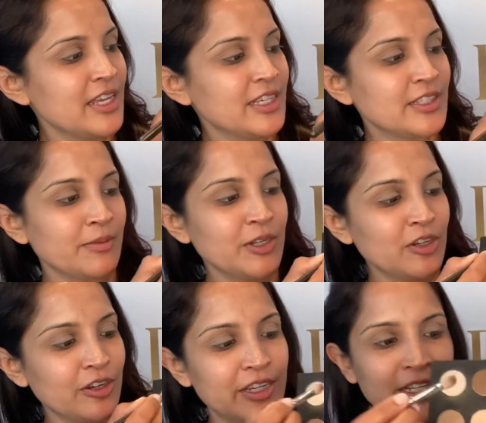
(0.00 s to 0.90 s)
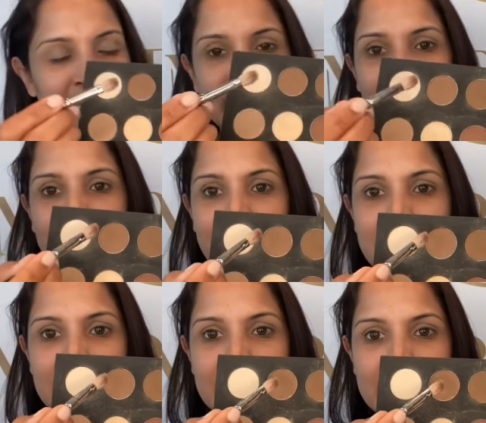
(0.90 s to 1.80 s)
So I'm going to go in here
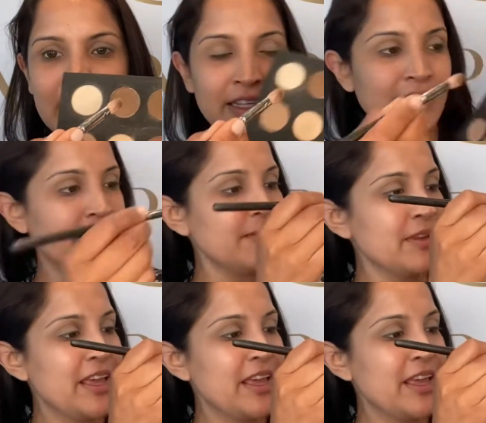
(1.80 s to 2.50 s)
into this color here,